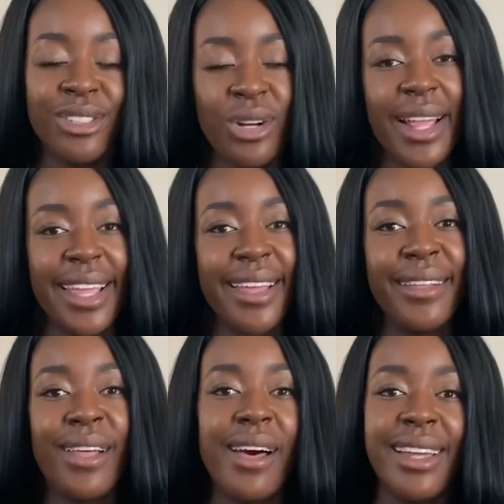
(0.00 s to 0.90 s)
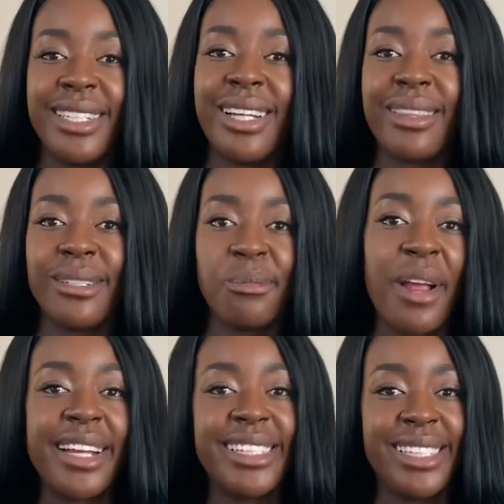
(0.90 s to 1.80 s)
tracking along each other's
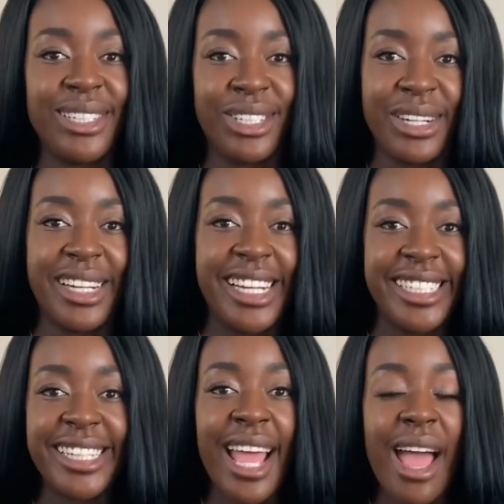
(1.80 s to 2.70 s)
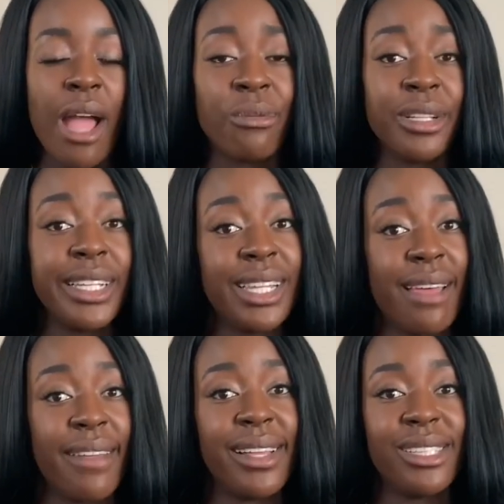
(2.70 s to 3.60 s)
pregnancy journeys. I really
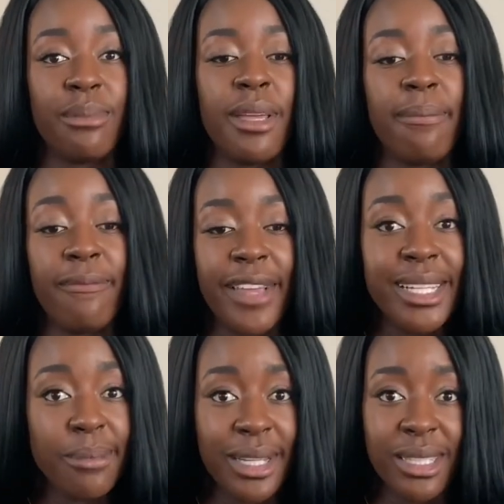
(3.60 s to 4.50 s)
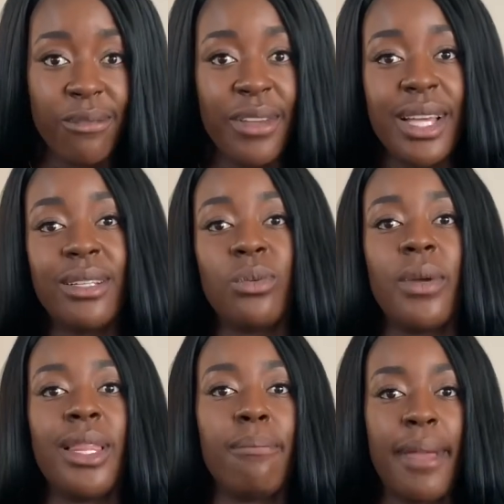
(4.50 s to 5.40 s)
love it. So, my Facebook is filled
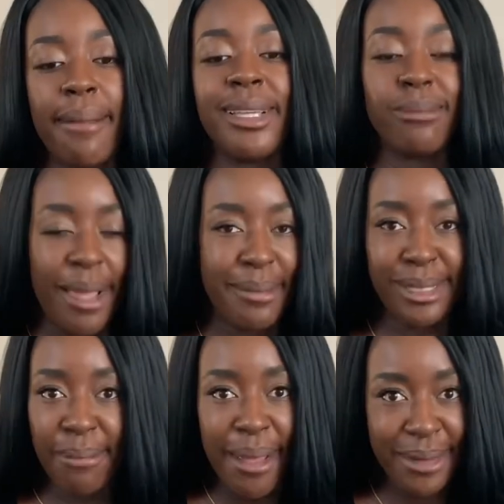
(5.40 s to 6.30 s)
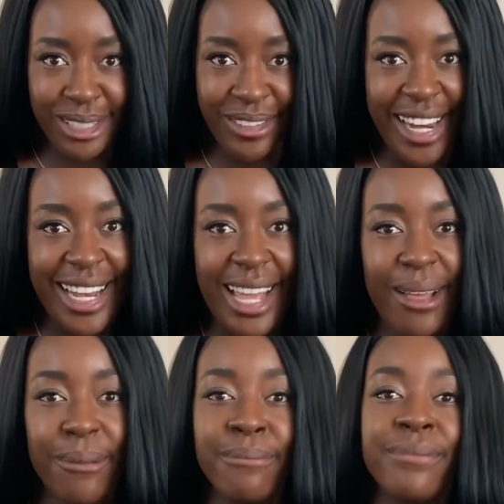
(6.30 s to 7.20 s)
with babies, babies, babies right
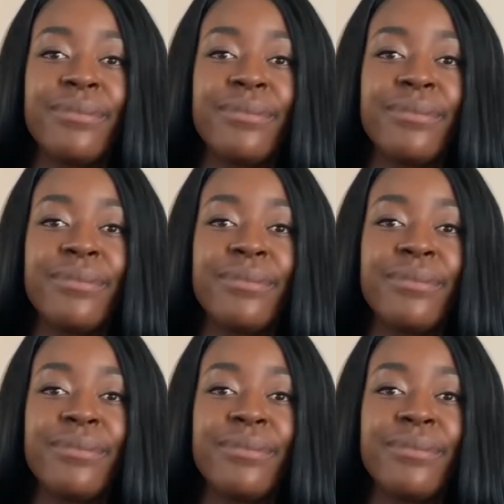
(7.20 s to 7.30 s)
now.